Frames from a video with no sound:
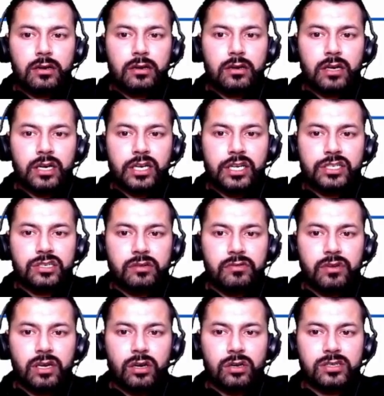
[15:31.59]
condition
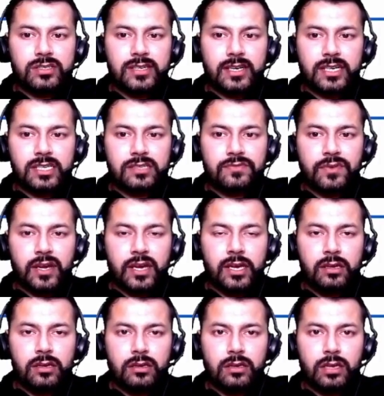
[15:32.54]
will not satisfy,